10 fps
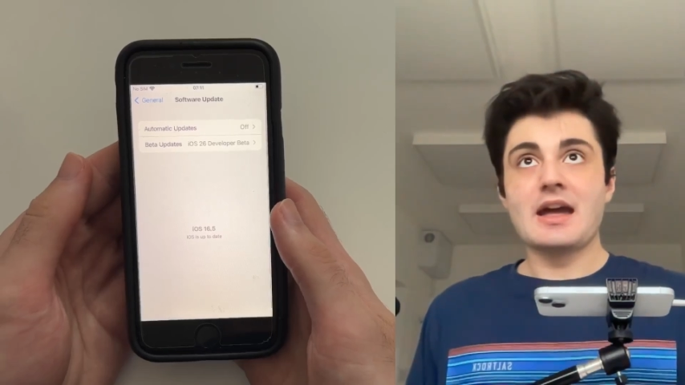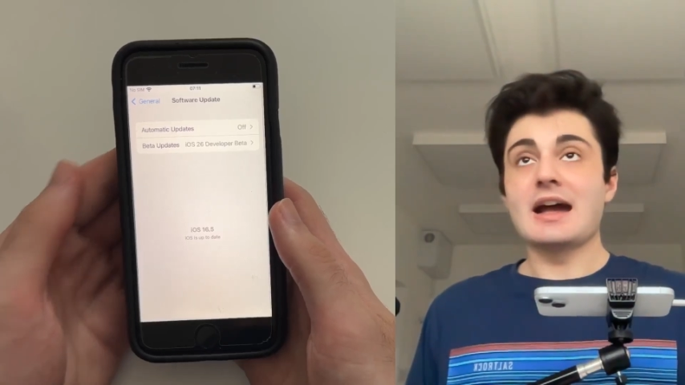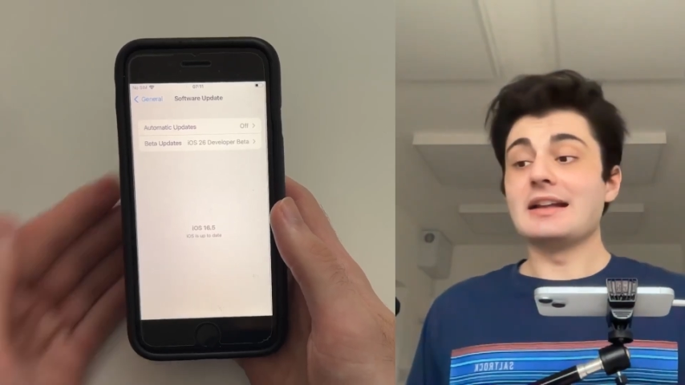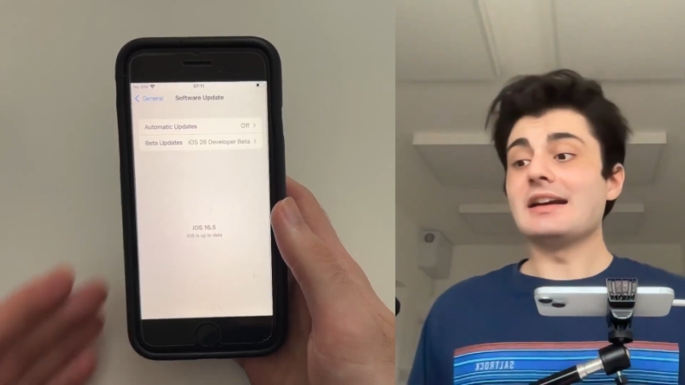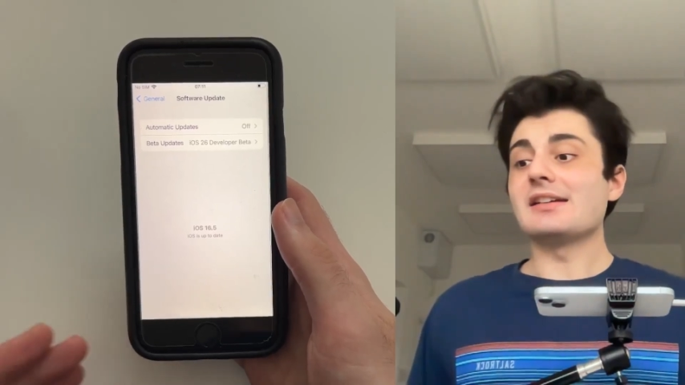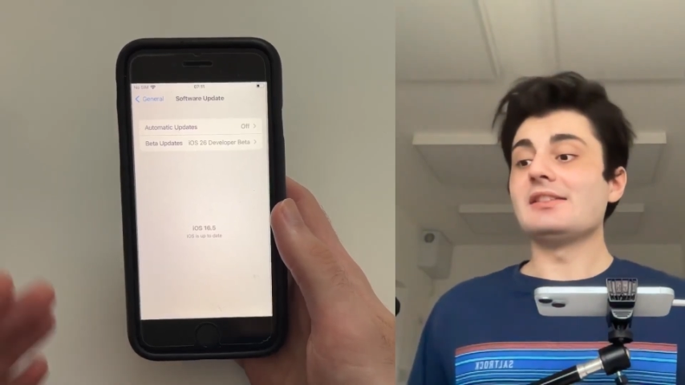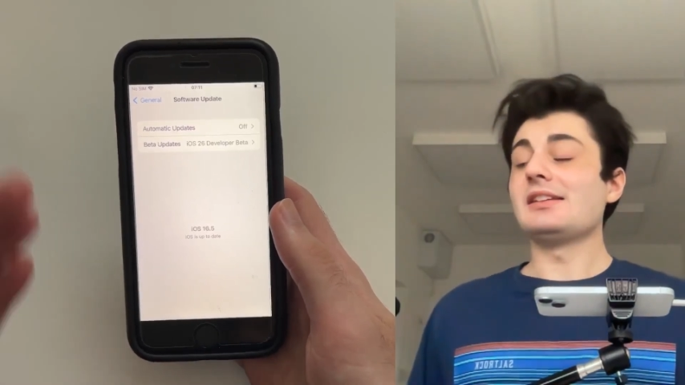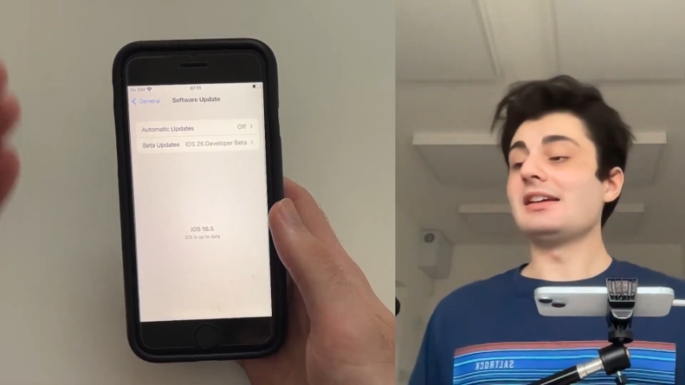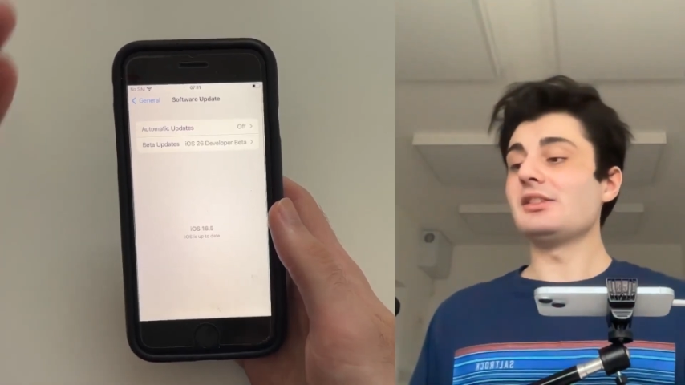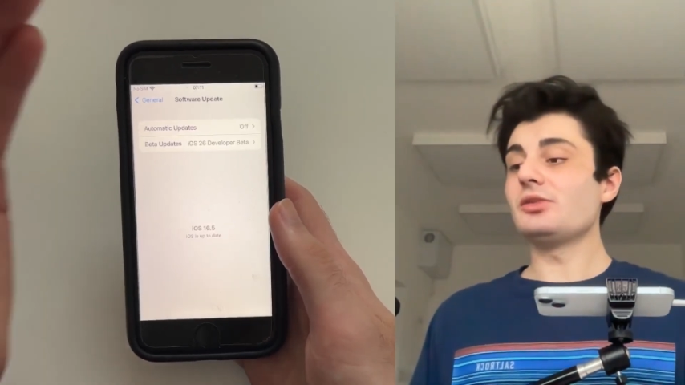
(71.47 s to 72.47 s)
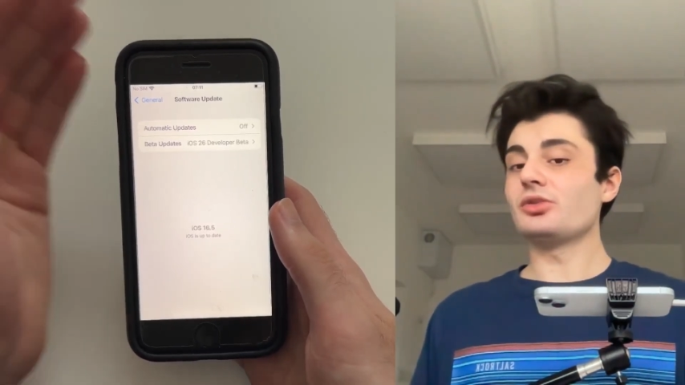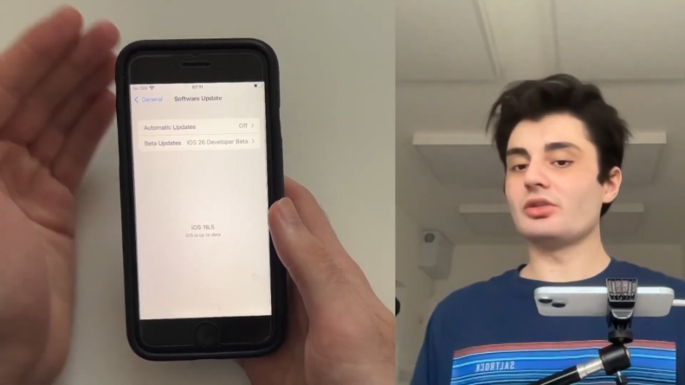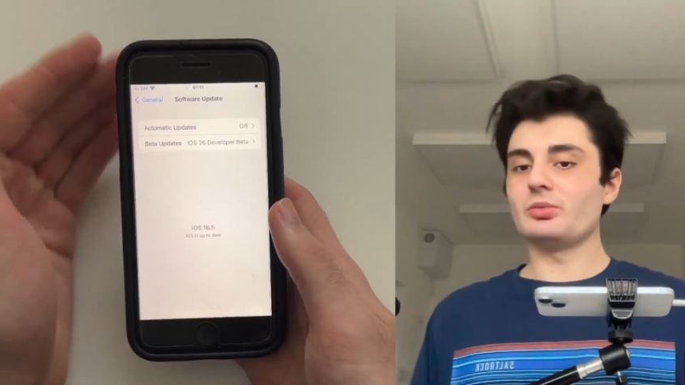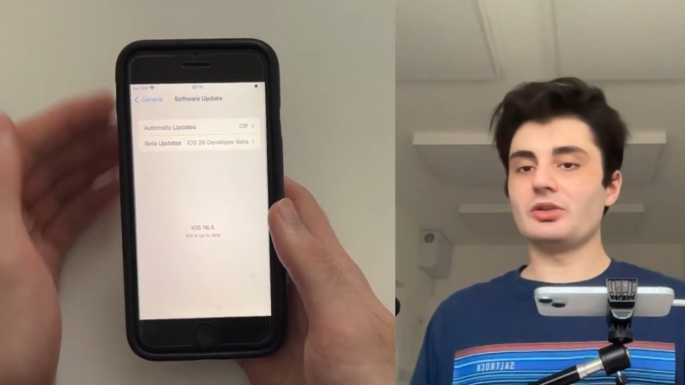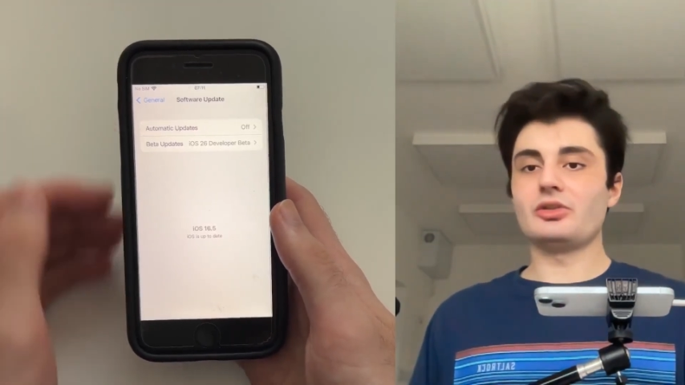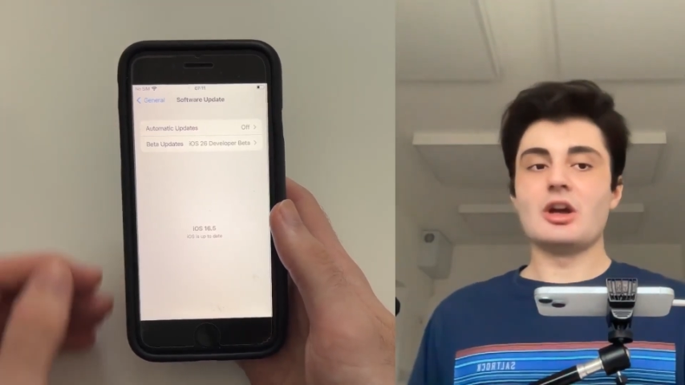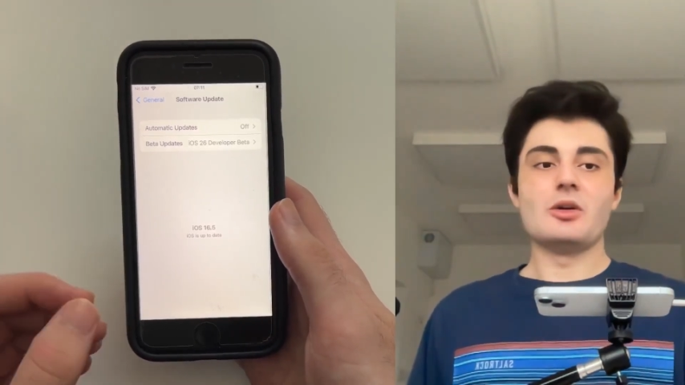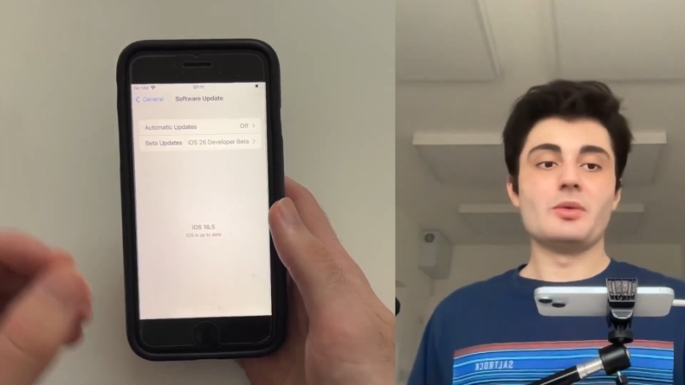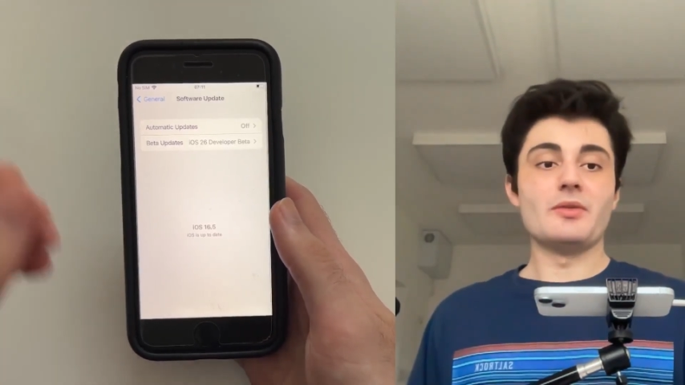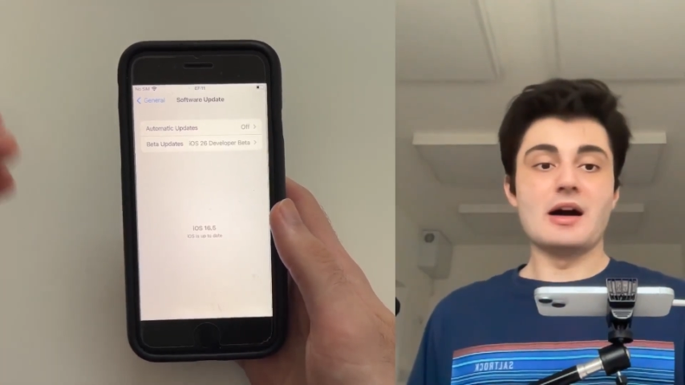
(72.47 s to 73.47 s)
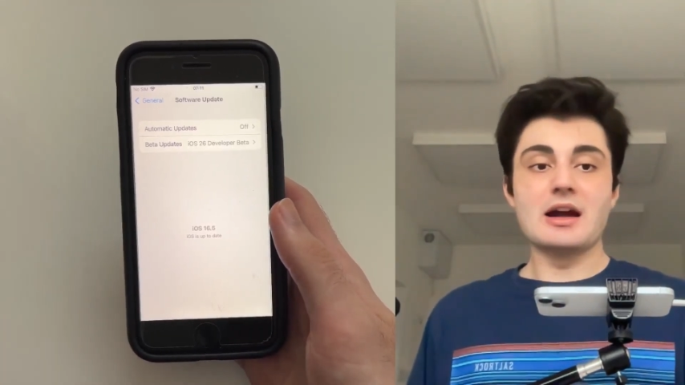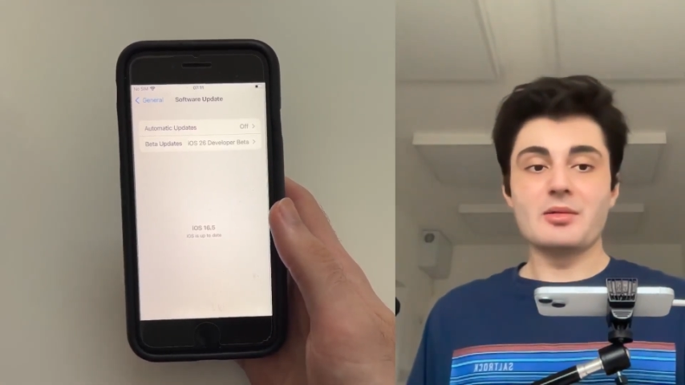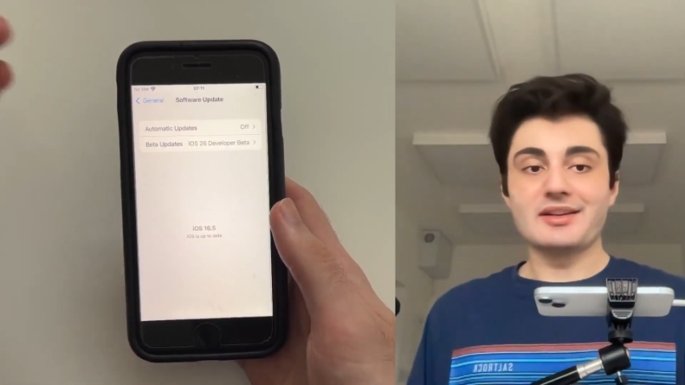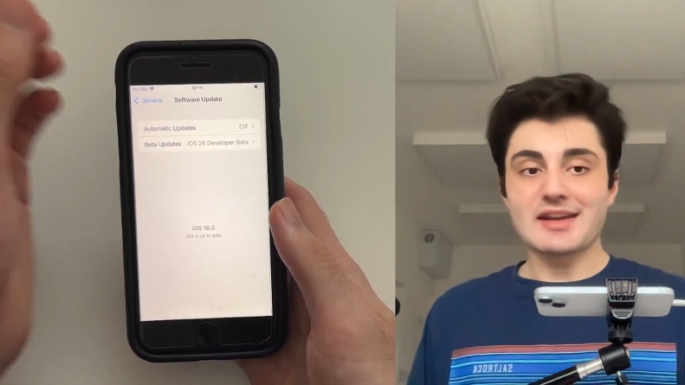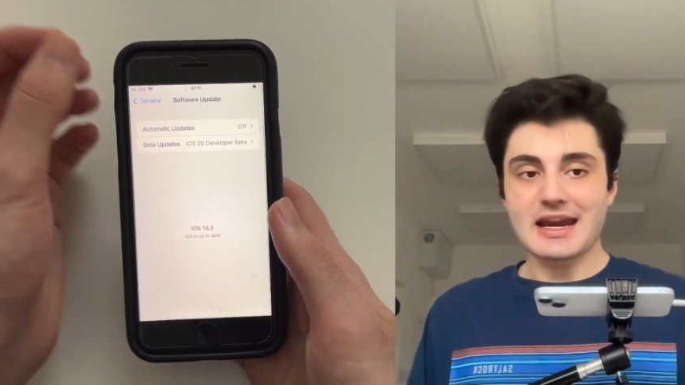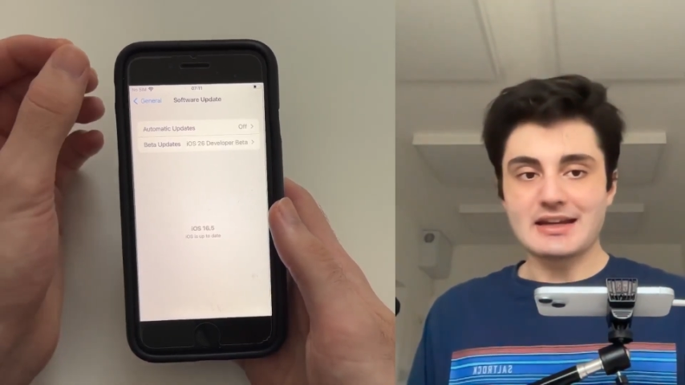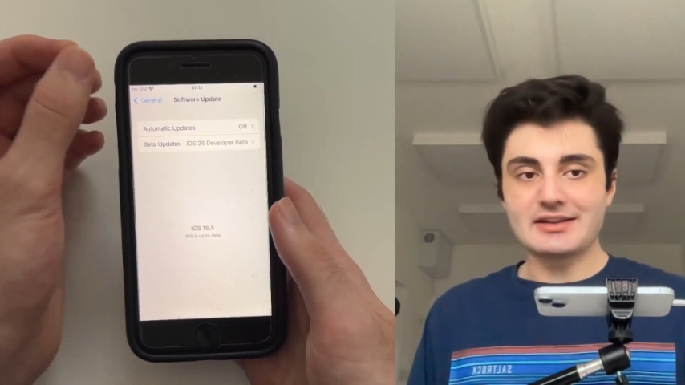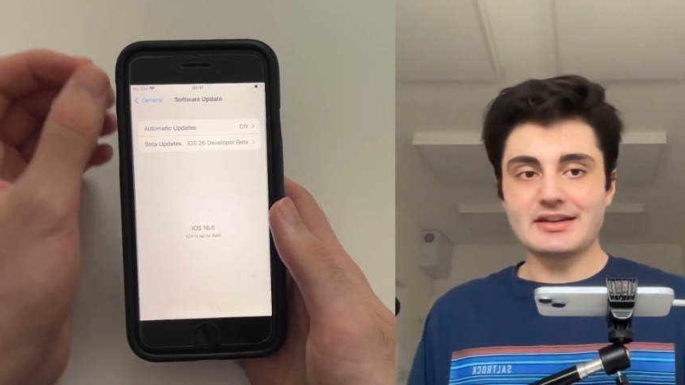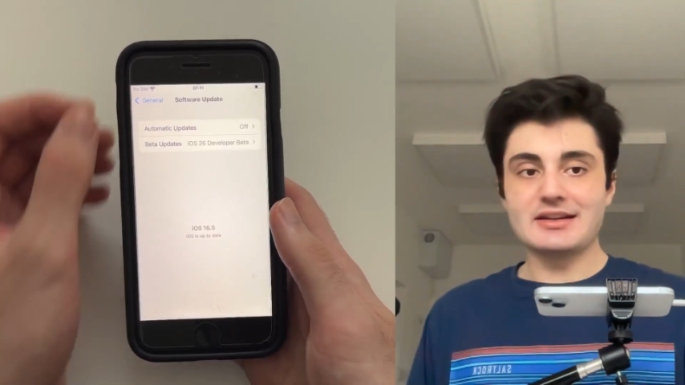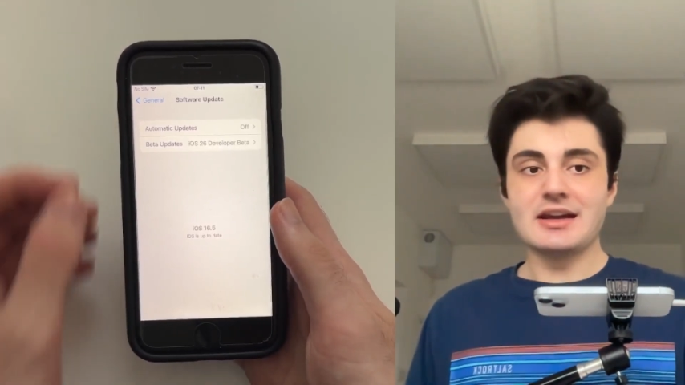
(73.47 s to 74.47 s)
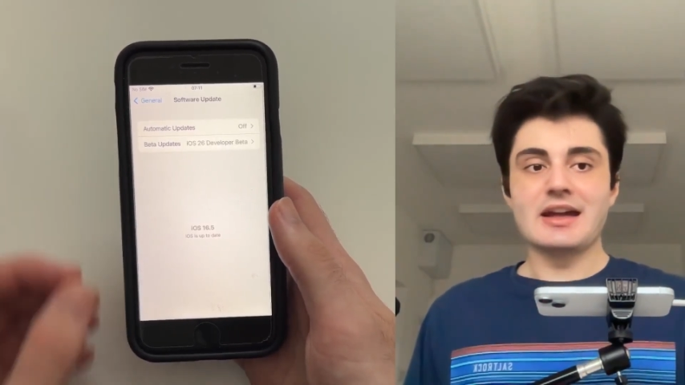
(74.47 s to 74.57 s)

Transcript: And that continues onwards with iOS 18